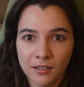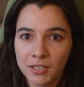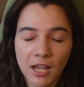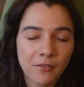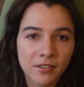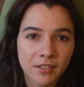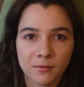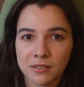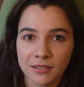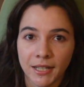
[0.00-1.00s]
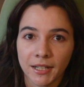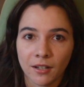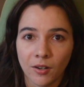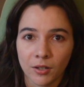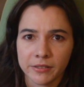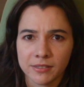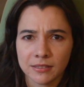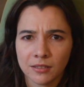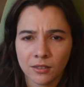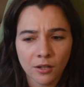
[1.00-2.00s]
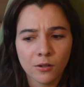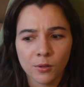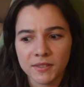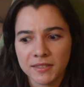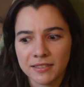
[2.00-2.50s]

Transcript: I mean, everything was in that car, his clothes,